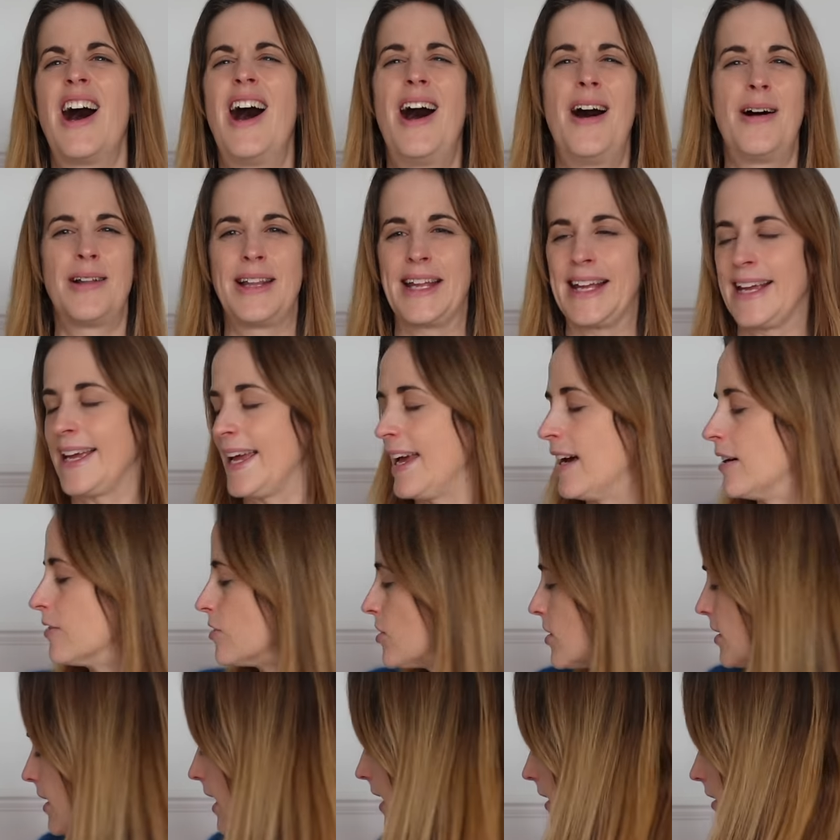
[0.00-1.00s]
I'll link it
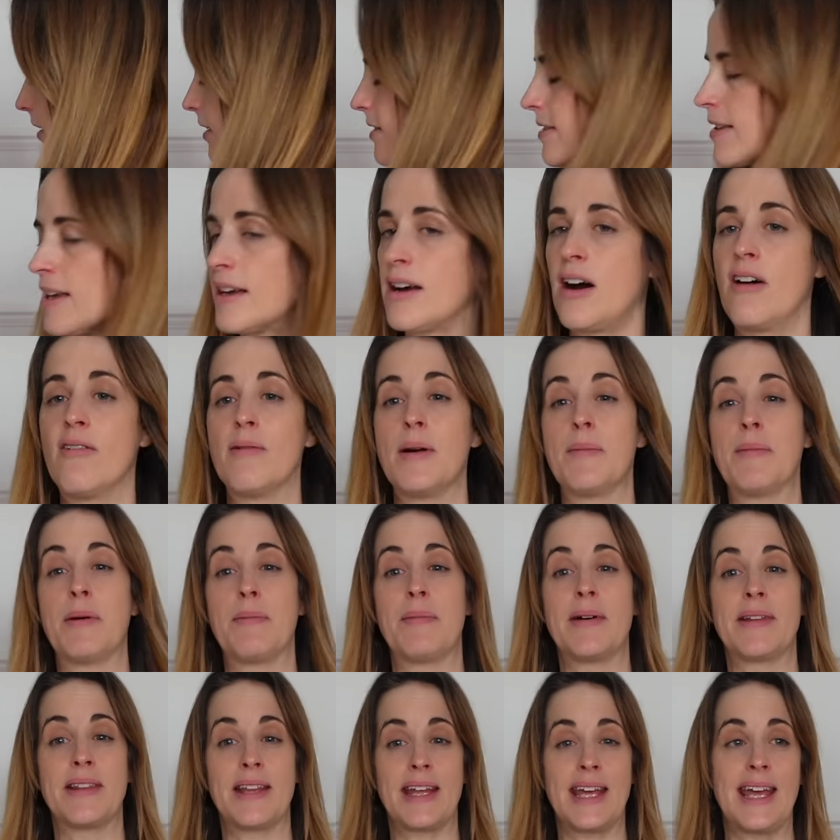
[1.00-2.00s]
underneath because I can't remember.
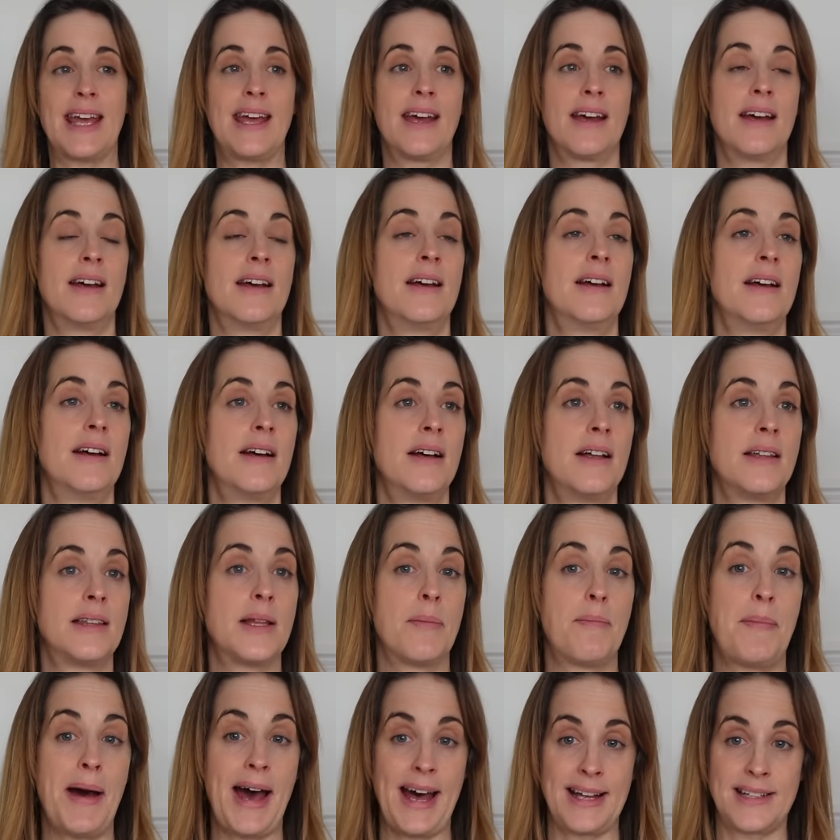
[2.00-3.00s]
But the
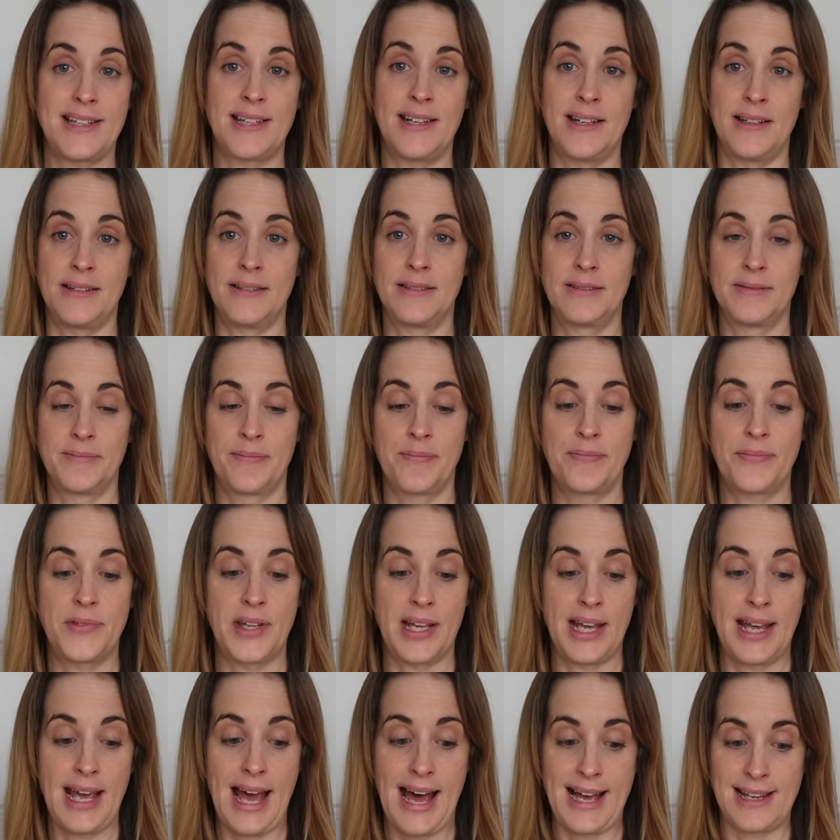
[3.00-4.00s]
pattern,
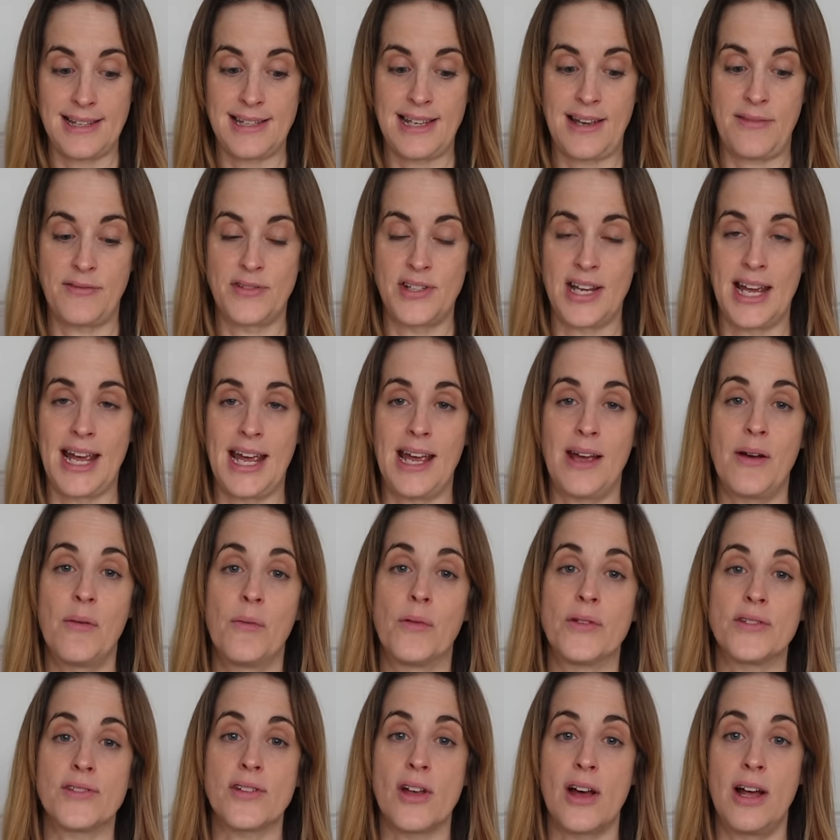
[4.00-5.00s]
the as if tee,
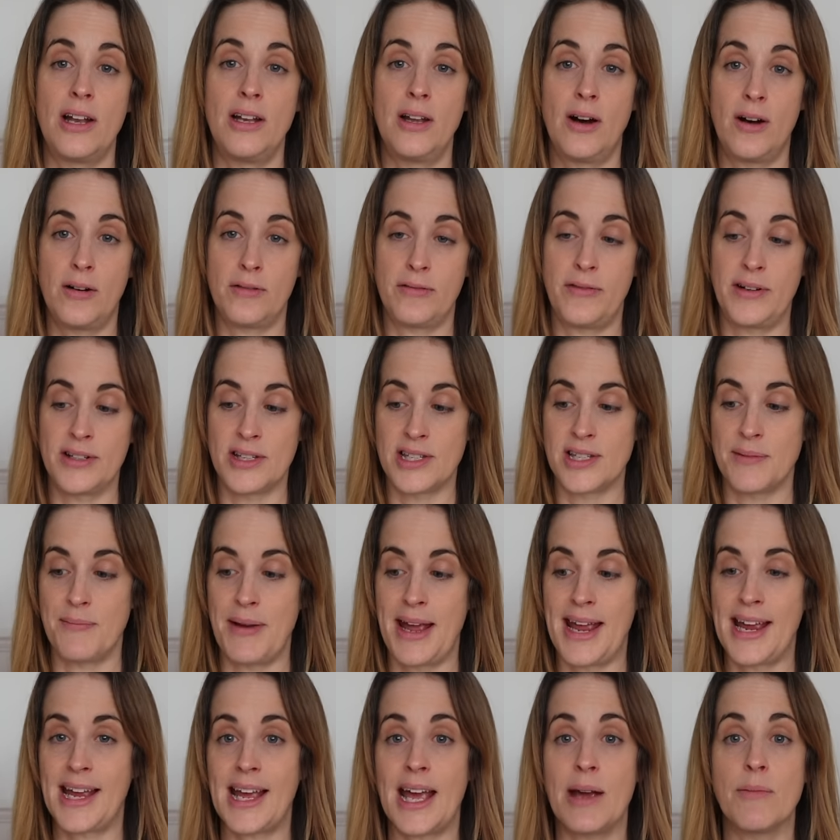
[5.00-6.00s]
was a lot of fun to
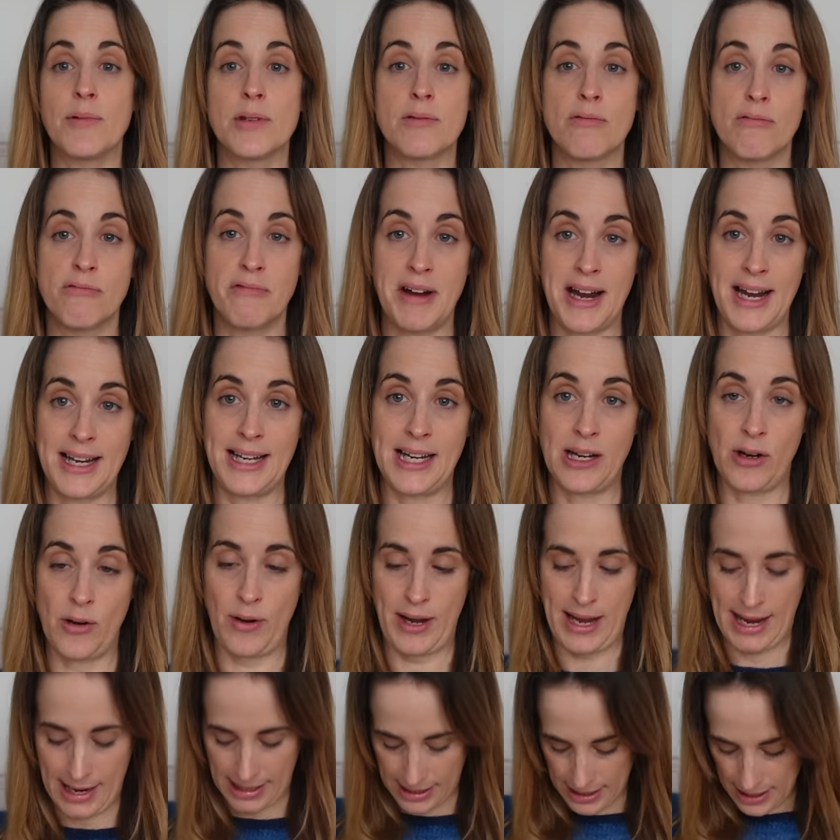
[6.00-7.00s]
make. It was really
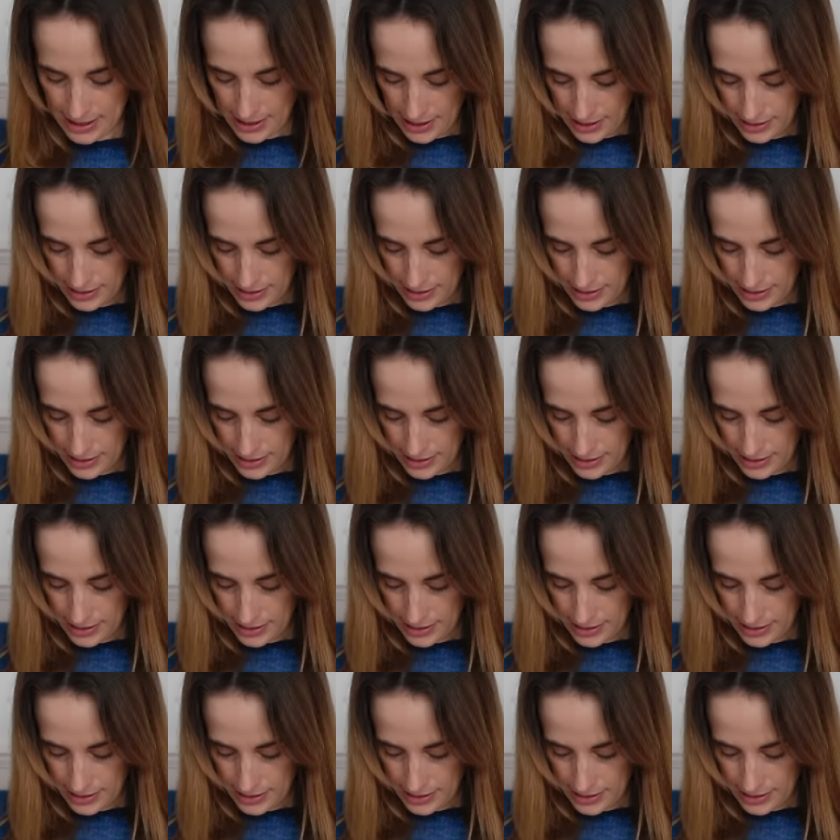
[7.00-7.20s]
quick.